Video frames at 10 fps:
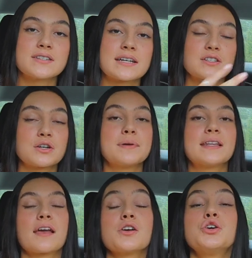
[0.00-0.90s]
Like it's going to be
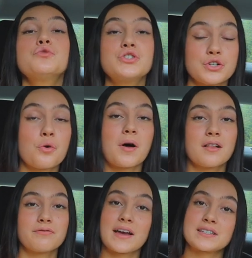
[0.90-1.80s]
like a huge snowball
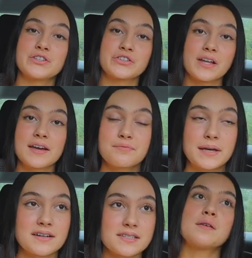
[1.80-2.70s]
effect in your life
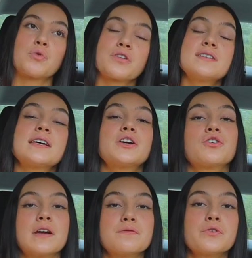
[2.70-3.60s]
because the more things that you're
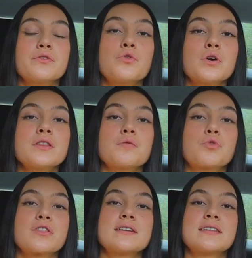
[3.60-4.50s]
grateful for, the
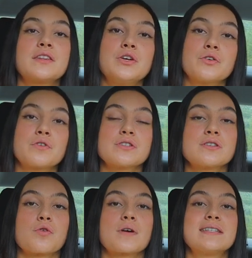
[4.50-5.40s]
more things that the universe
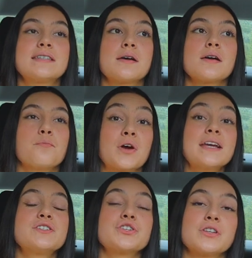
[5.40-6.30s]
is going to bring
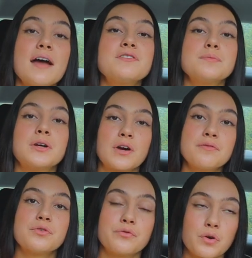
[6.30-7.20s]
into your life to be
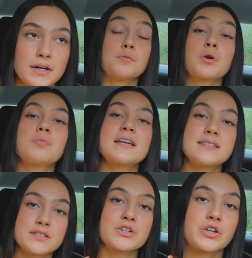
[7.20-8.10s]
grateful for, the more
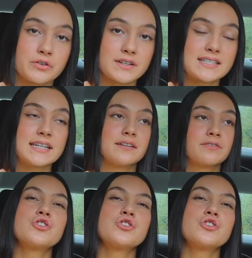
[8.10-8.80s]
blessings you're going to receive.